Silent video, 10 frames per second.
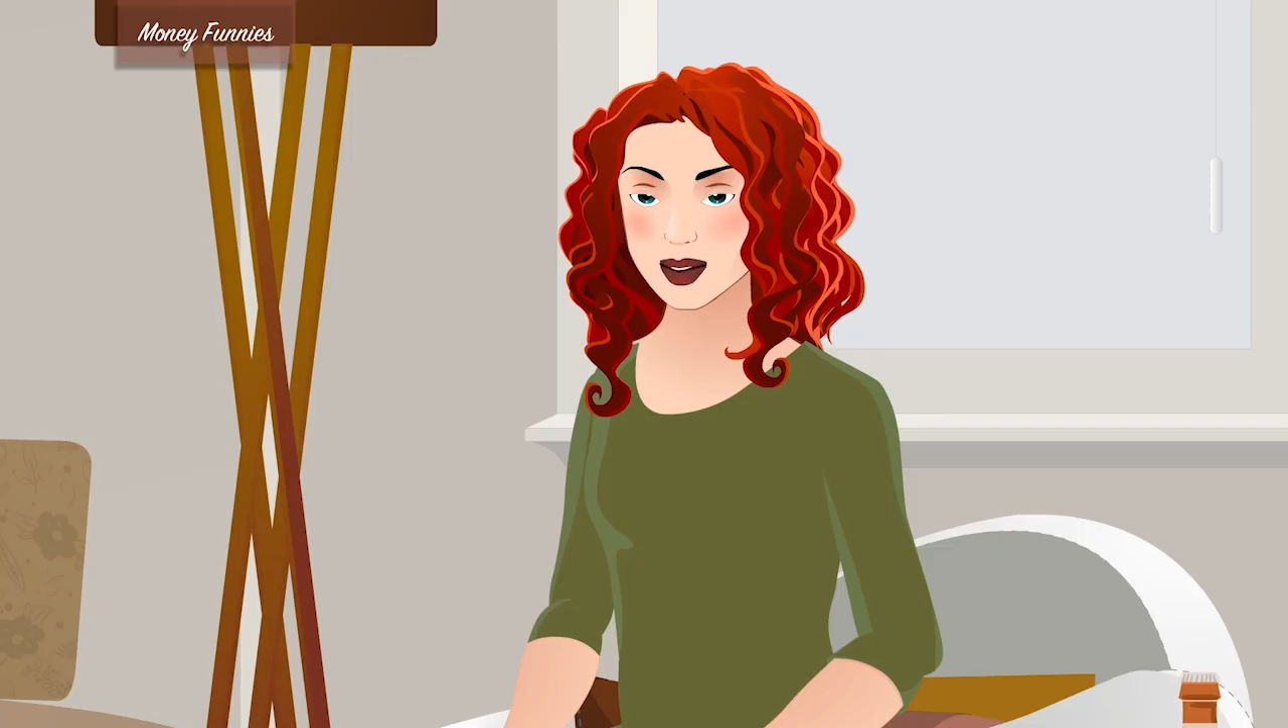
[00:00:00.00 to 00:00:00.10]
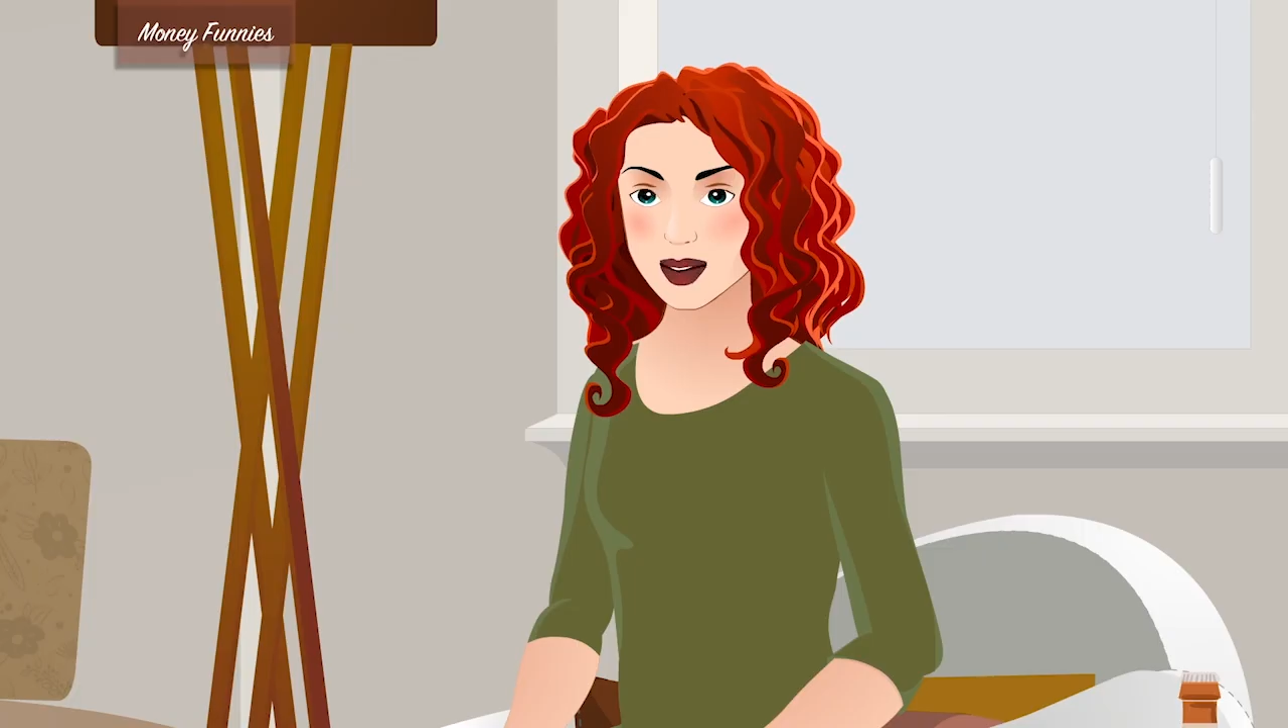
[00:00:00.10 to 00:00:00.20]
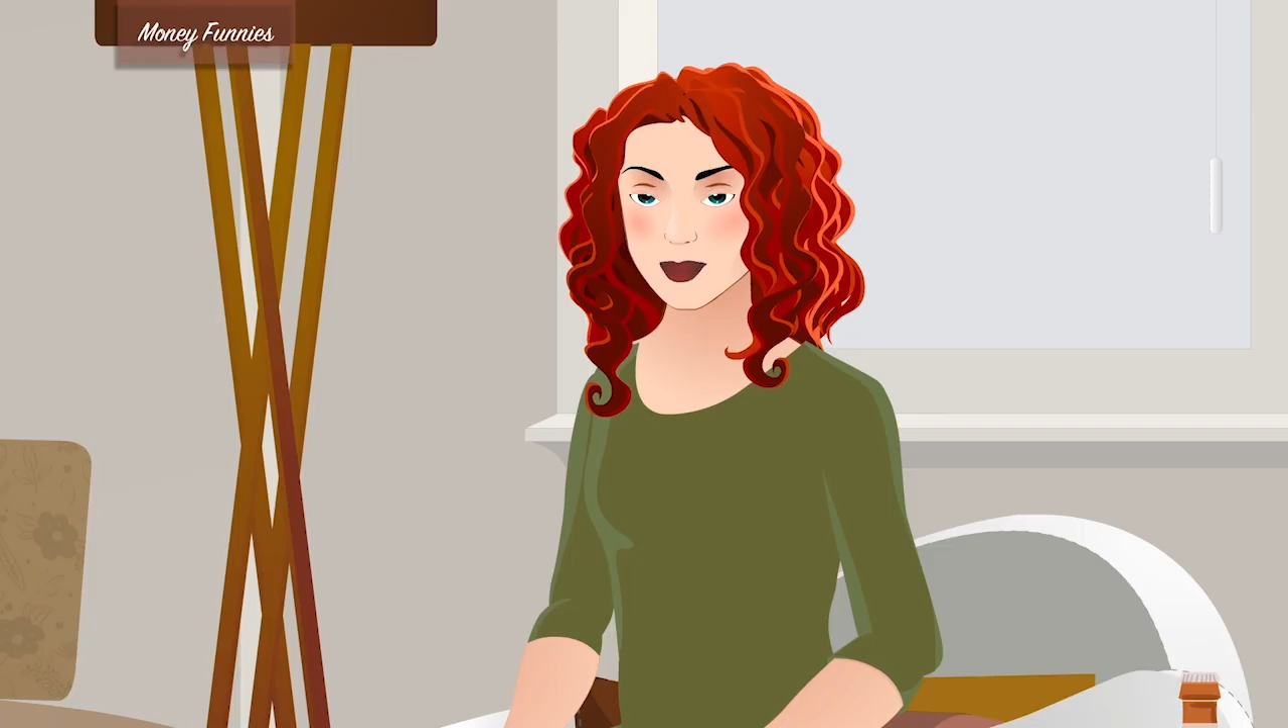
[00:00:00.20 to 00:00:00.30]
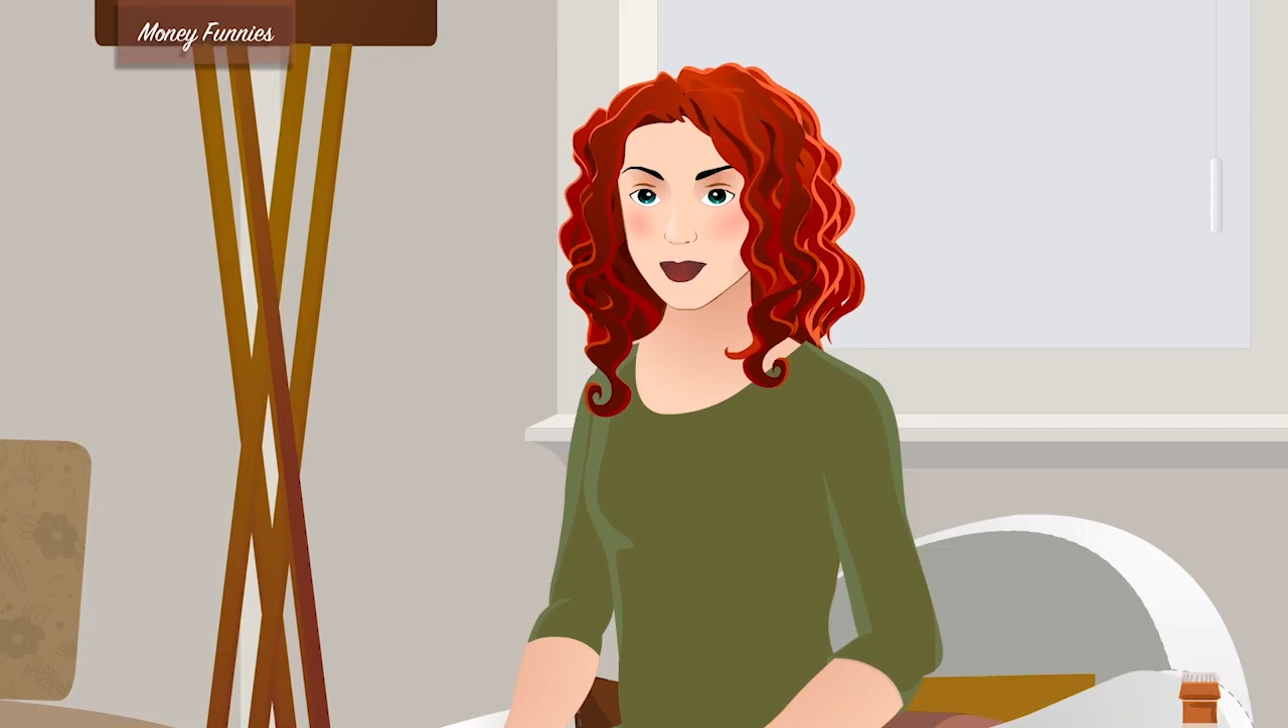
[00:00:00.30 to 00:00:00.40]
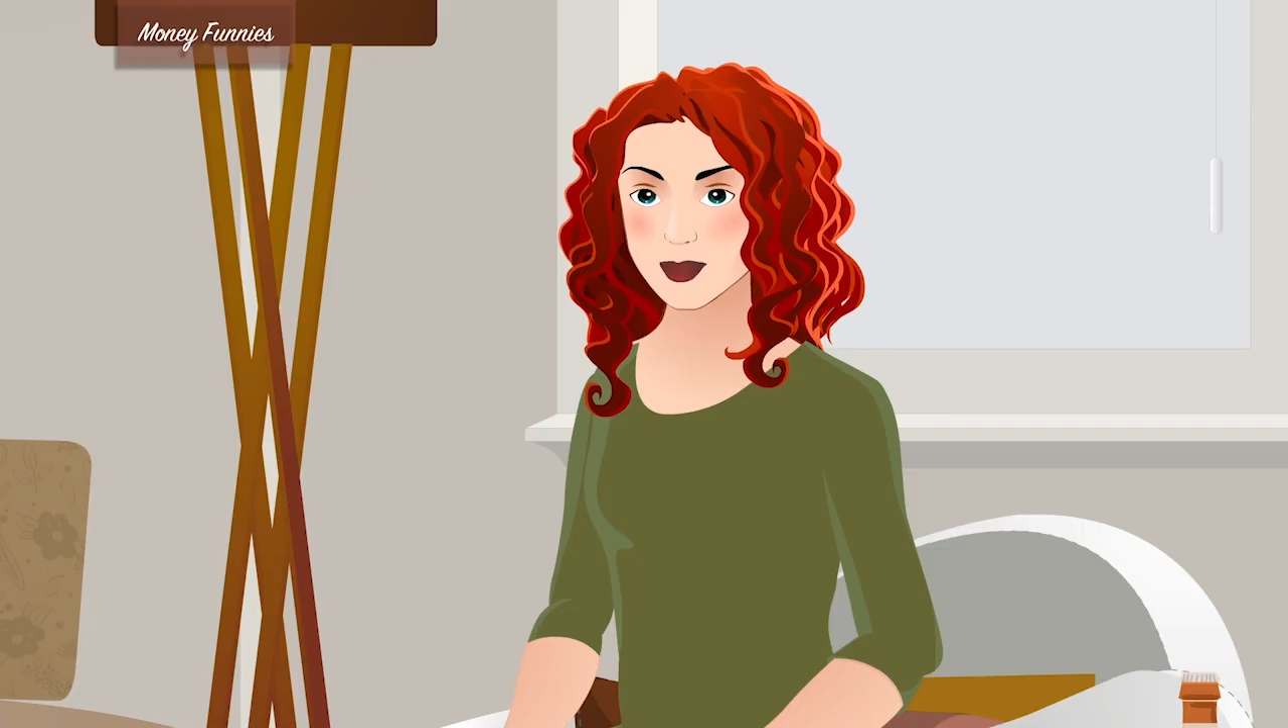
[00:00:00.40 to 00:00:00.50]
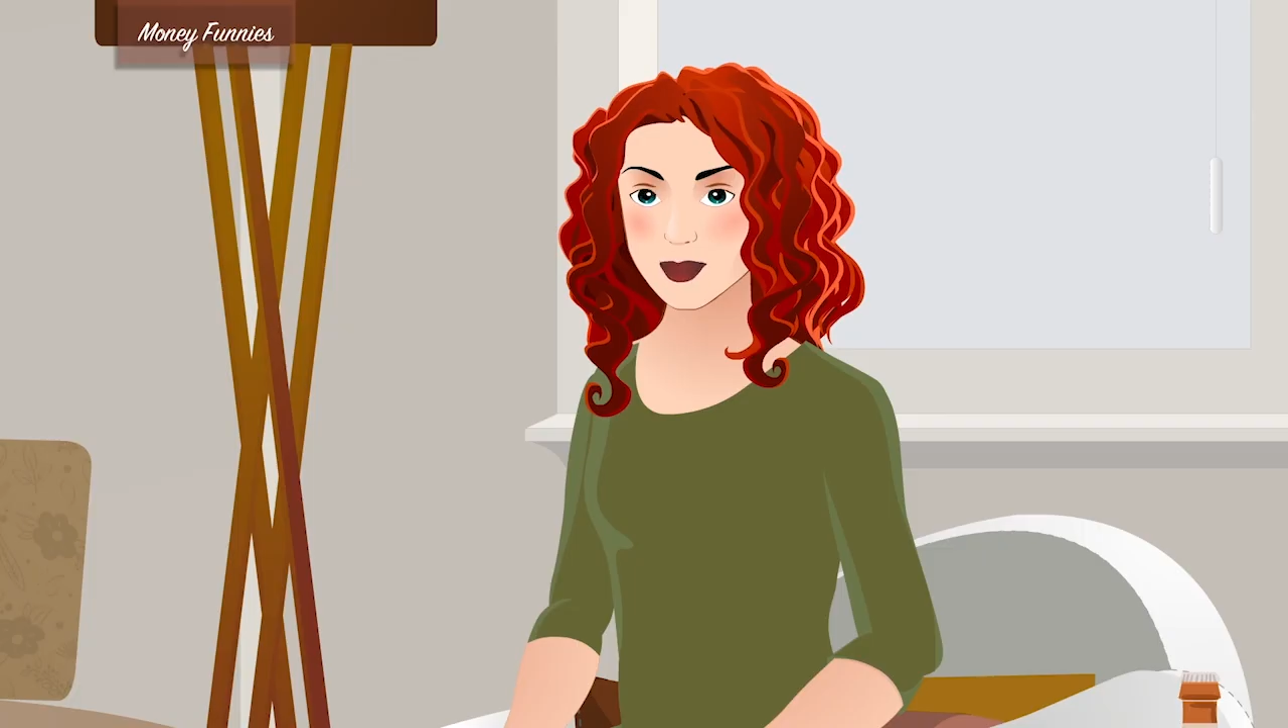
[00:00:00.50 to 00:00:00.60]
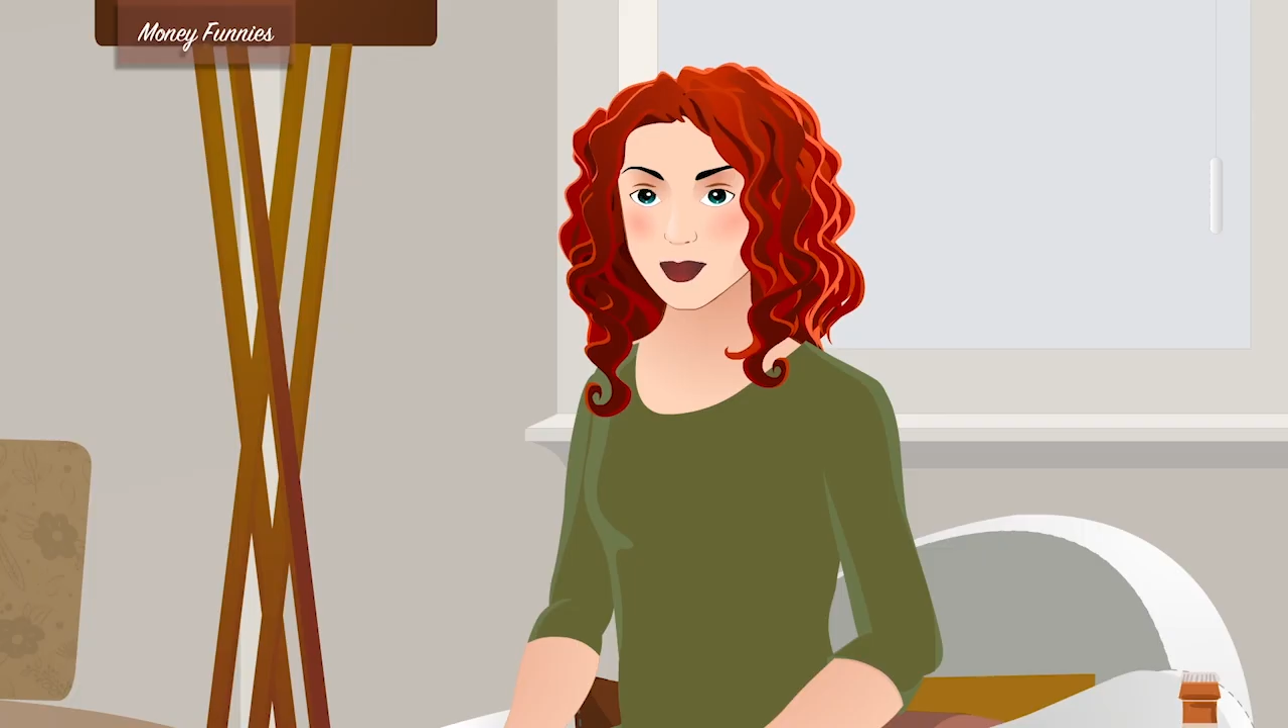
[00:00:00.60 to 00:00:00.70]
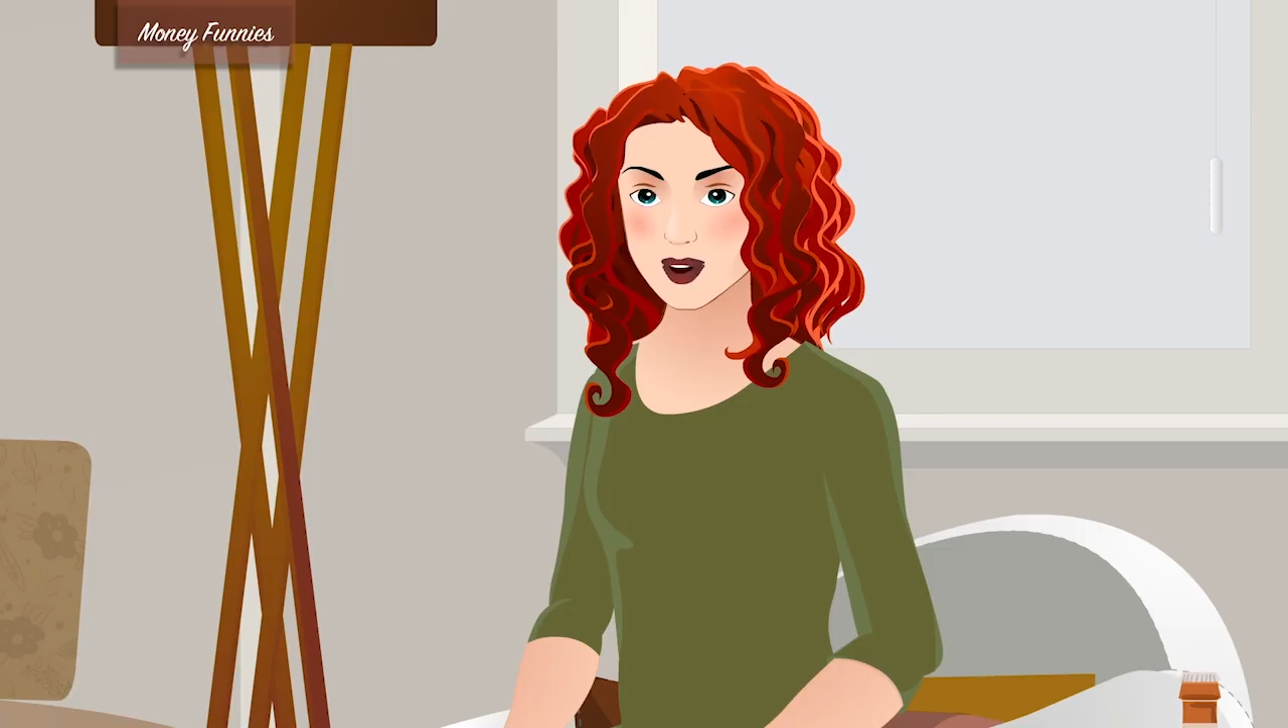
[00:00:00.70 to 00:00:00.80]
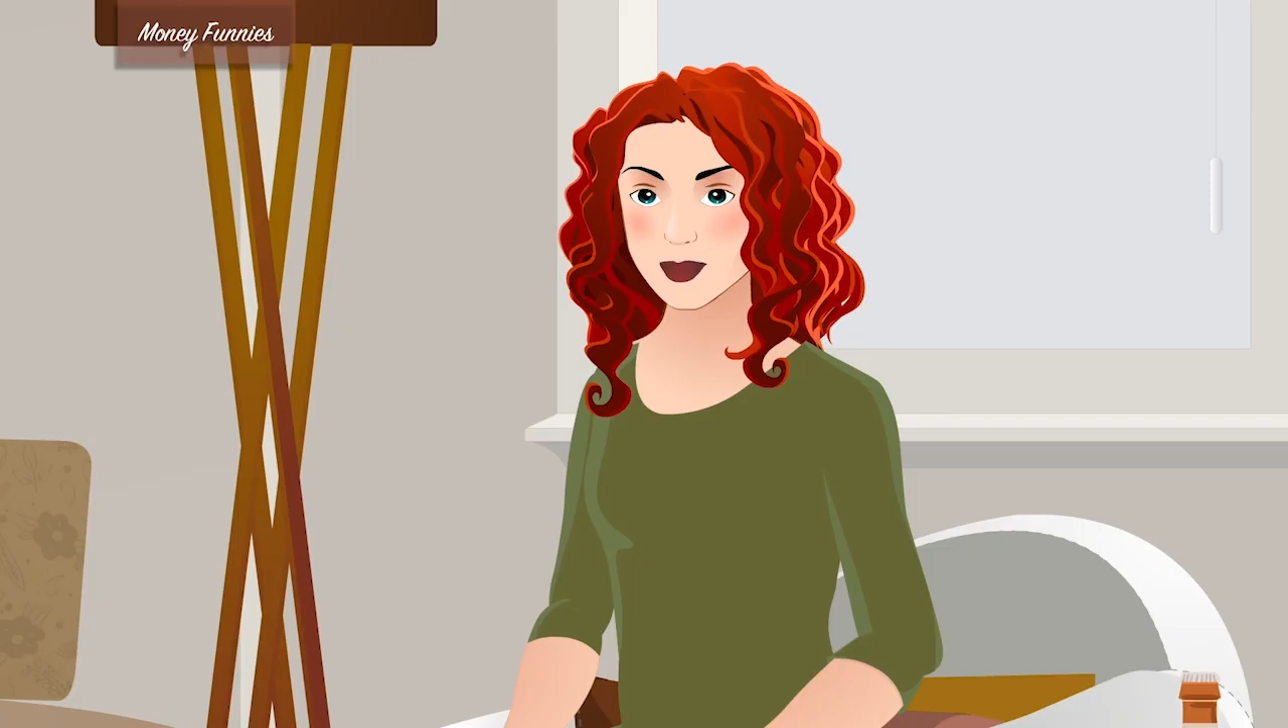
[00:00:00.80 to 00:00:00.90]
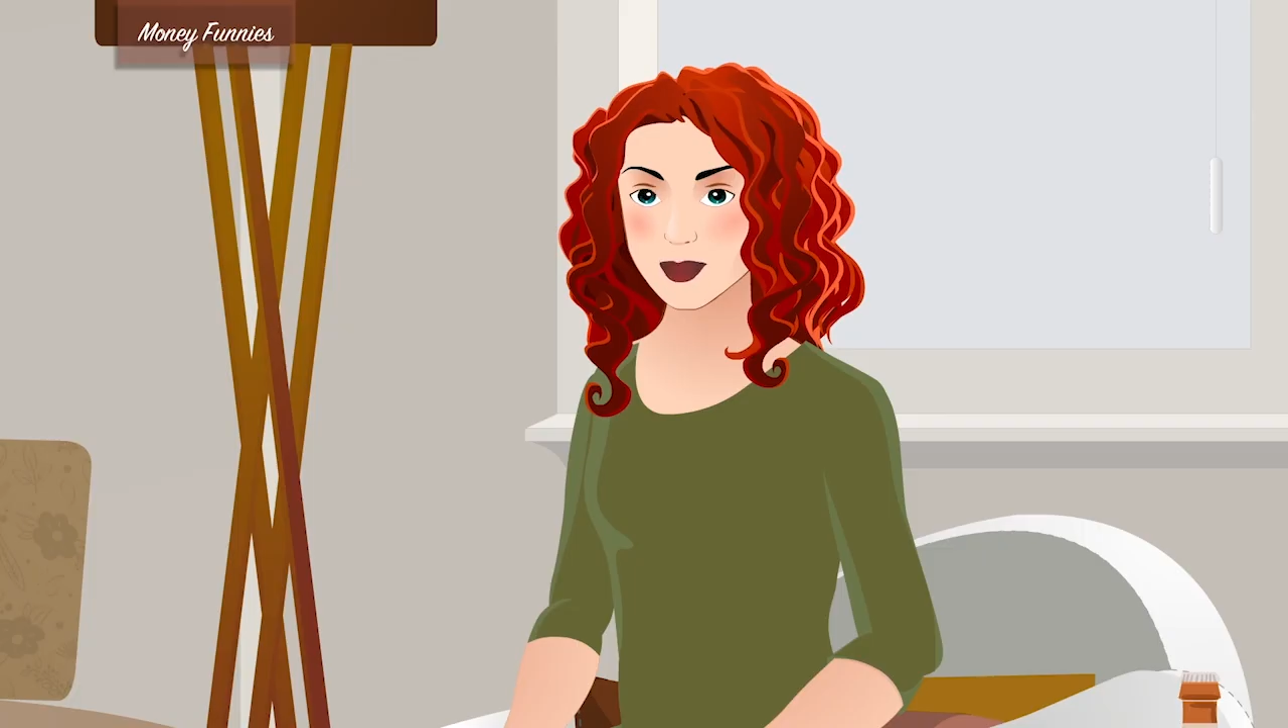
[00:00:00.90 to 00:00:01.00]
right?
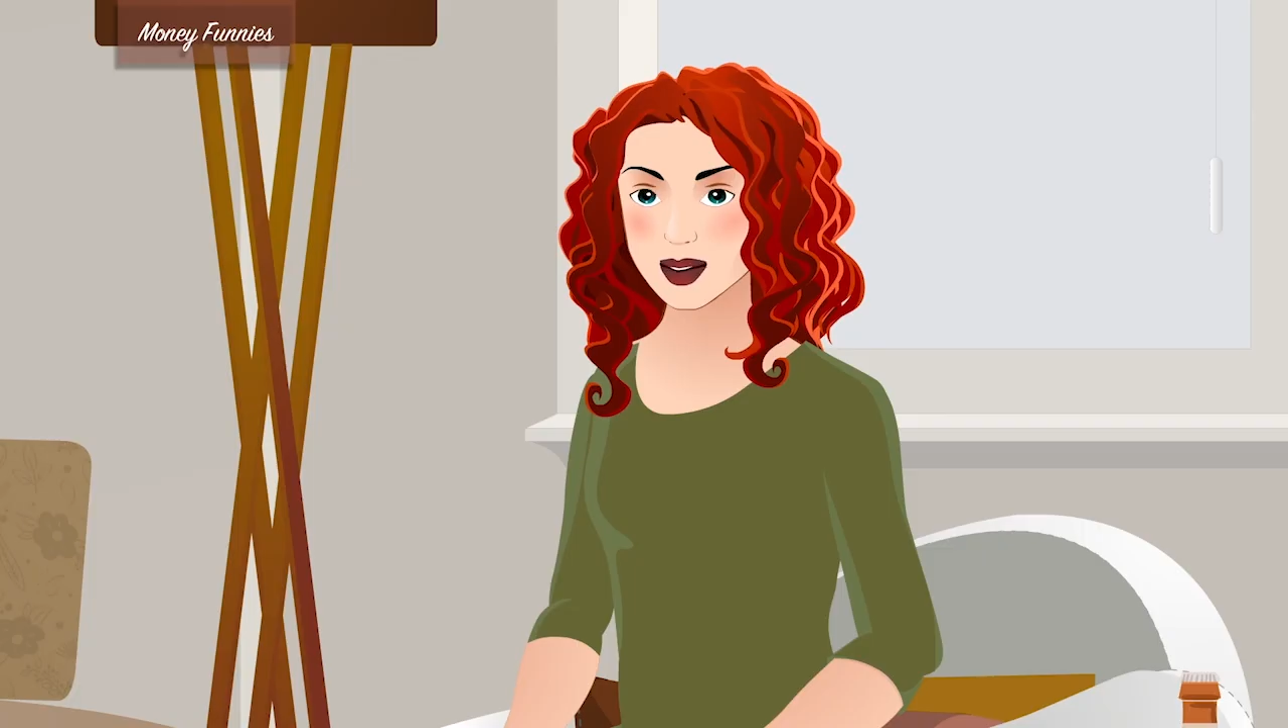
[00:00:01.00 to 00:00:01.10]
The